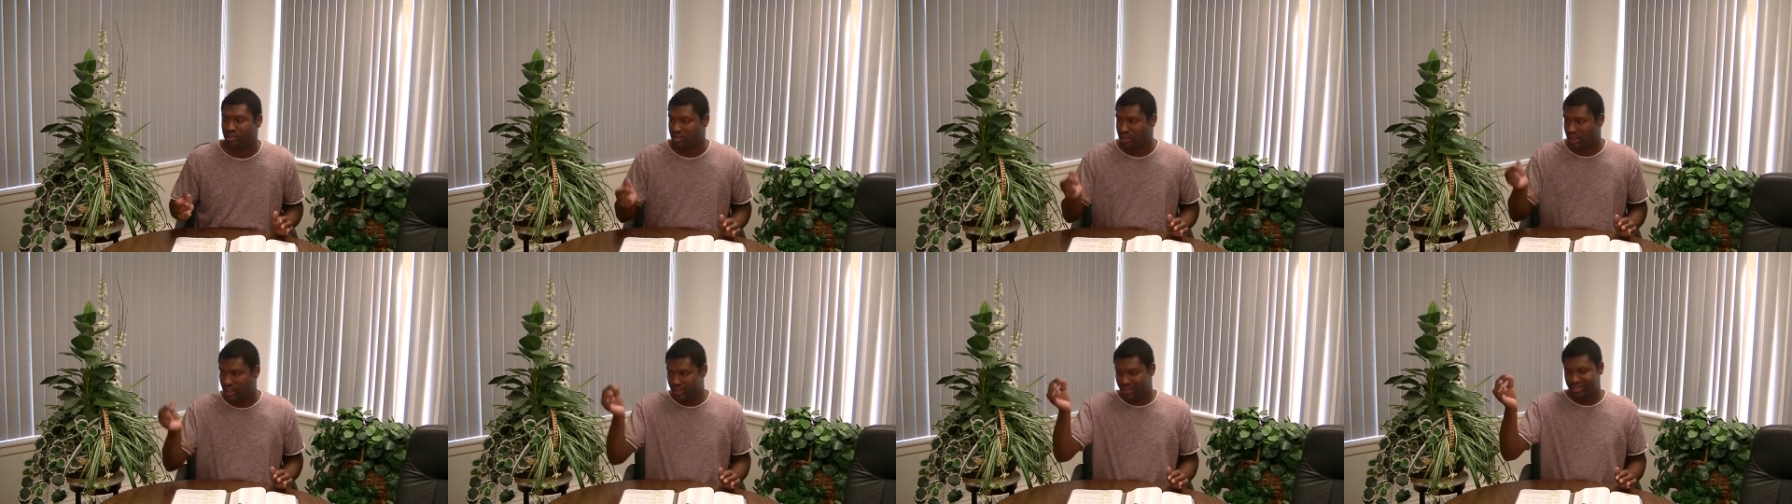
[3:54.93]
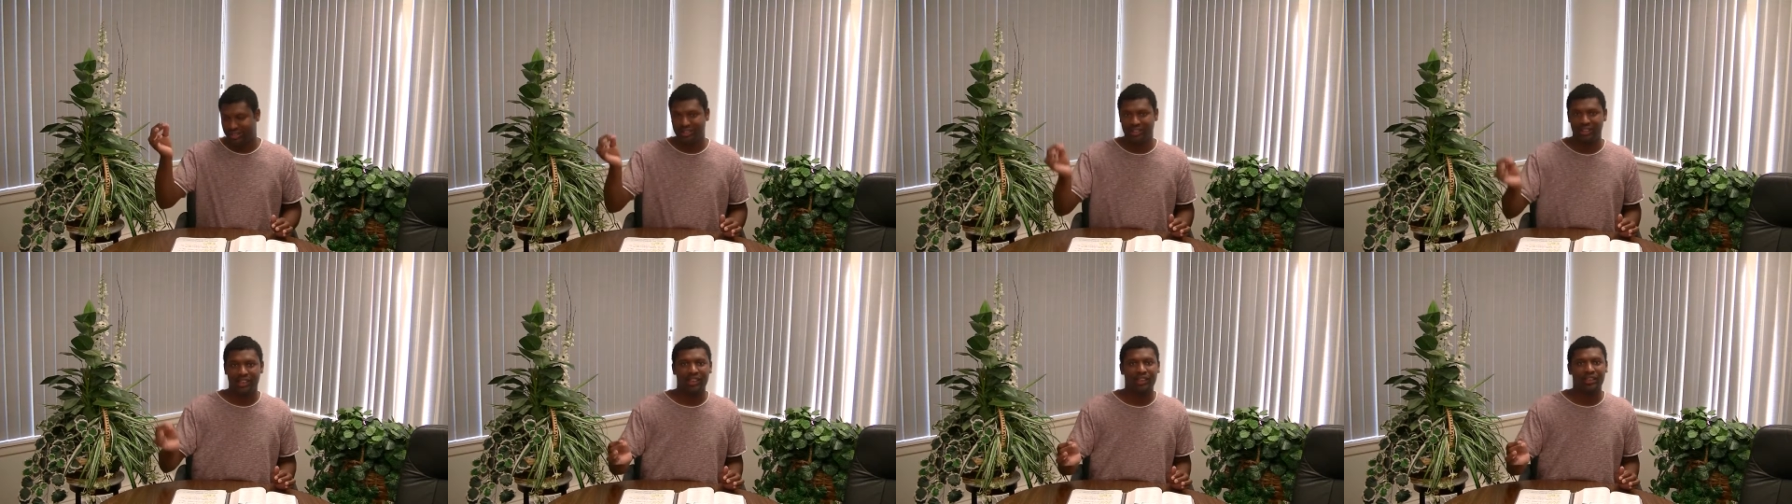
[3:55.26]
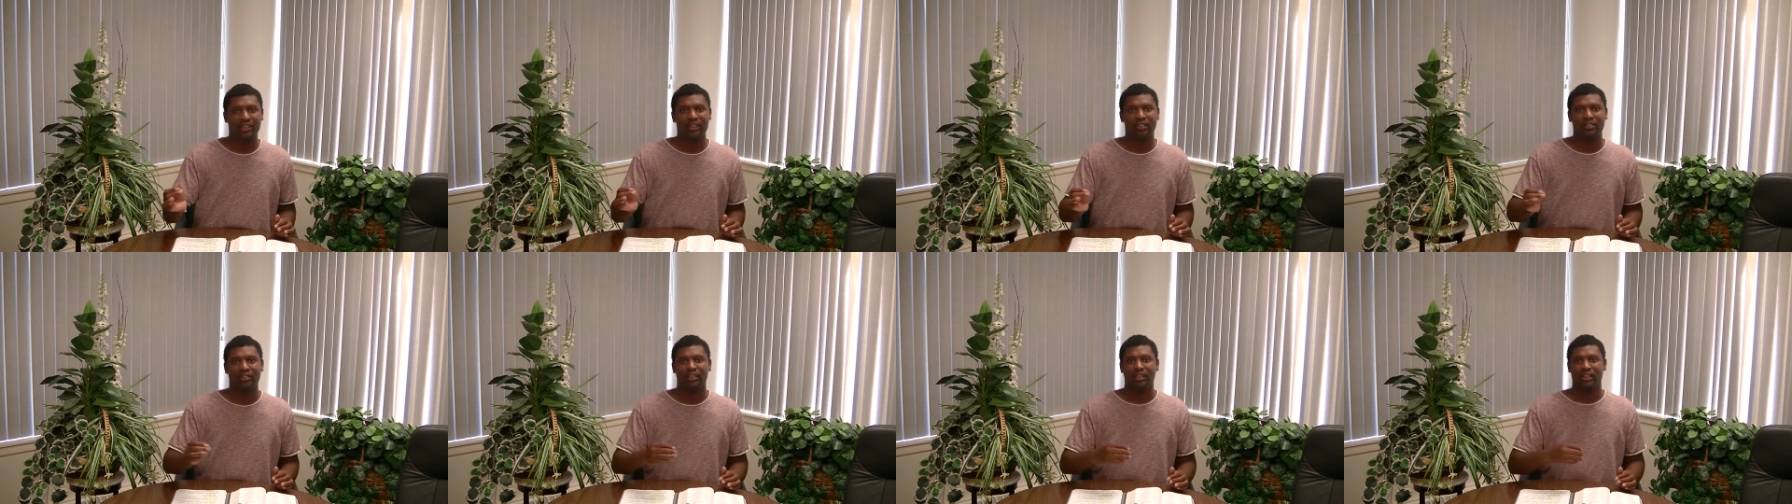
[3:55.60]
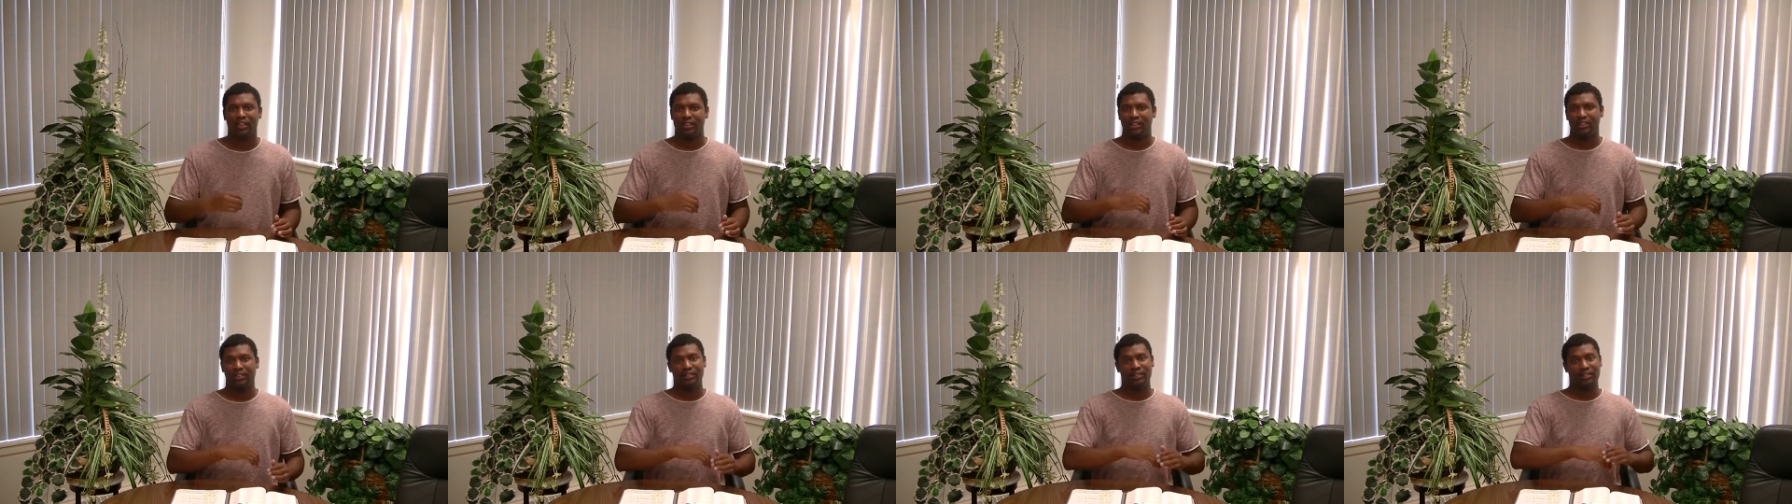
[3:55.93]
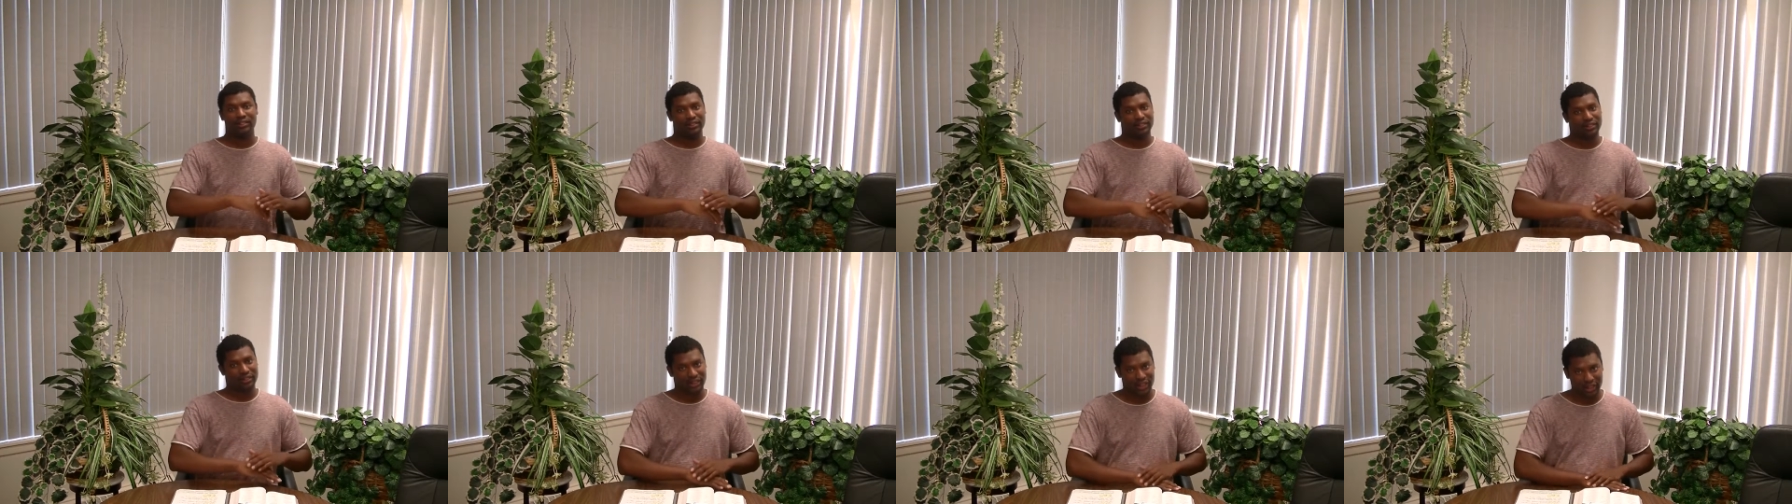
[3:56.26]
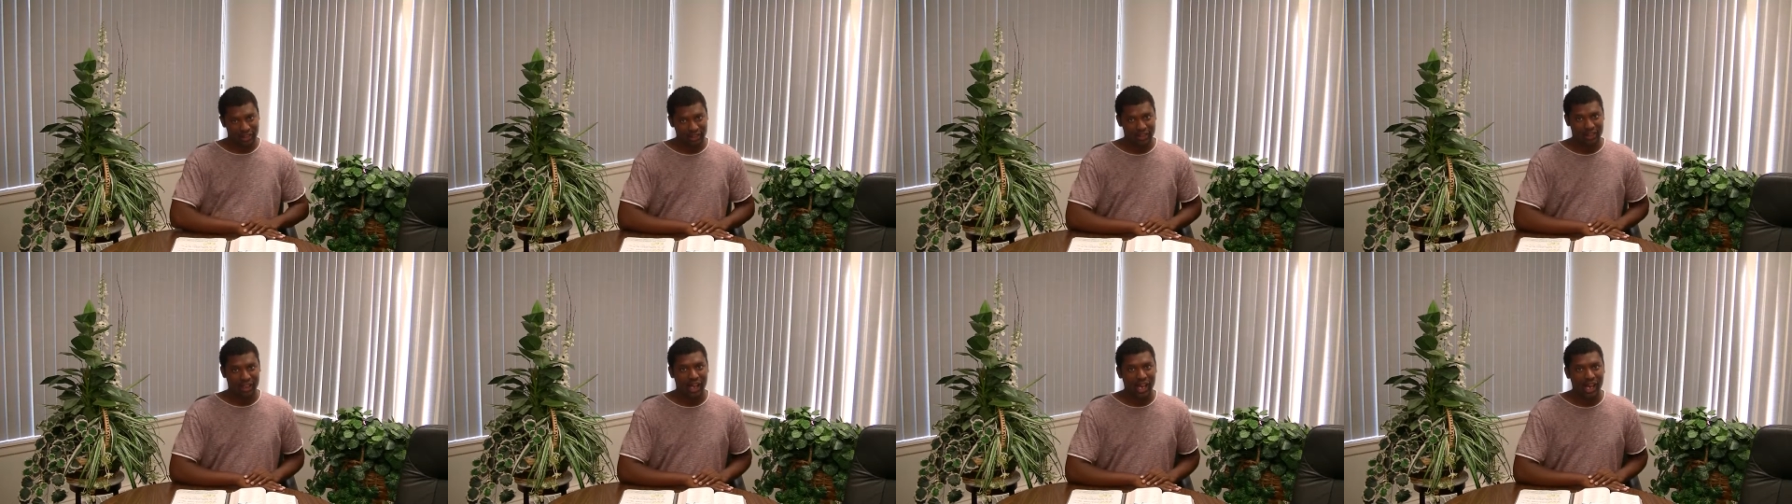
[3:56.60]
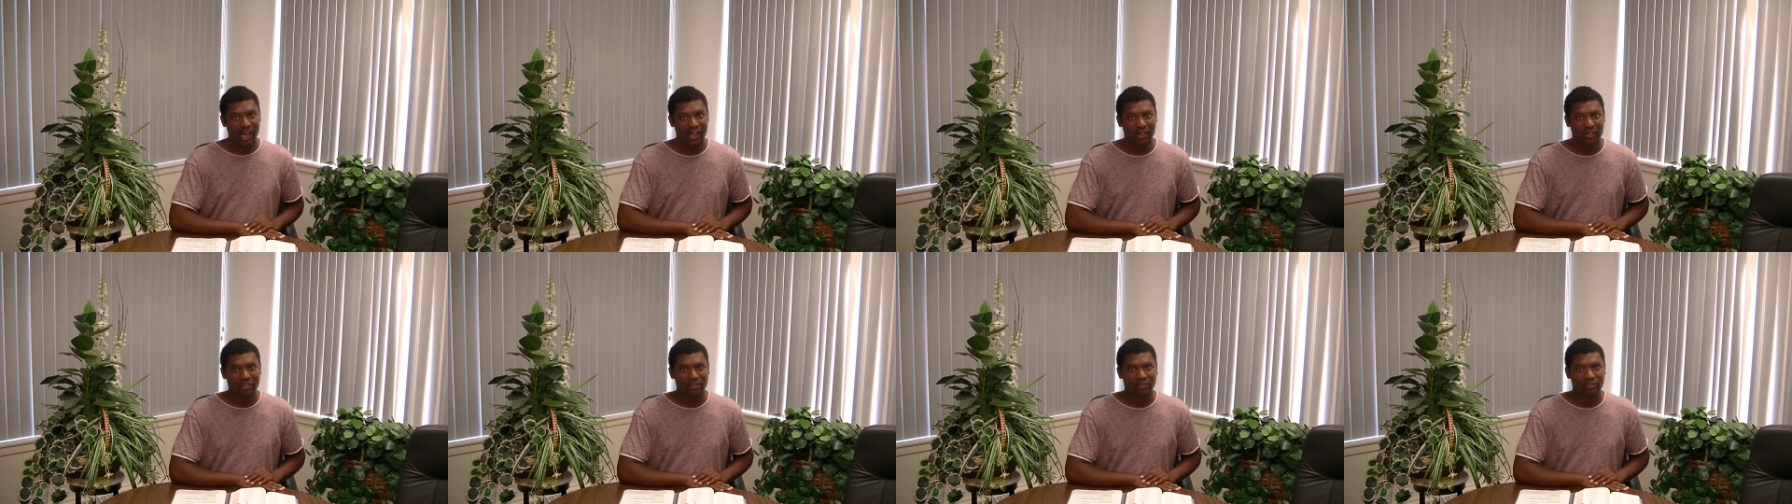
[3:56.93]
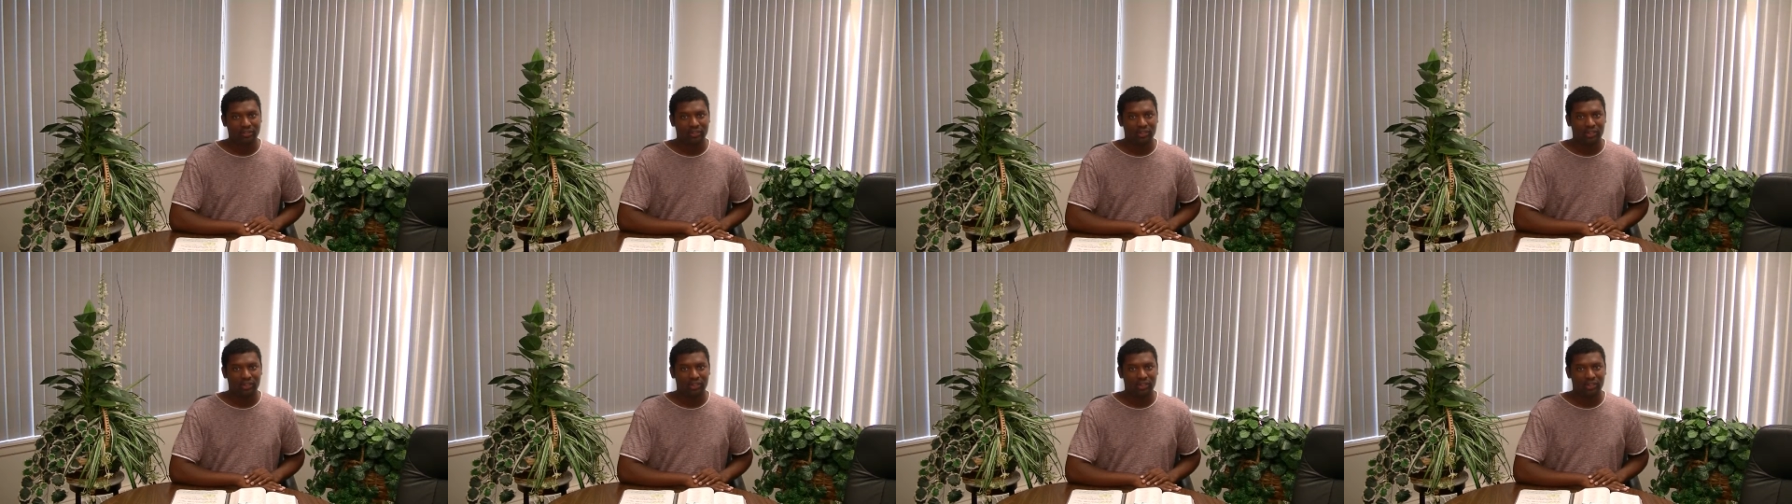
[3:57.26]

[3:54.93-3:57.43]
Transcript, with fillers: Take a ticket, sit down,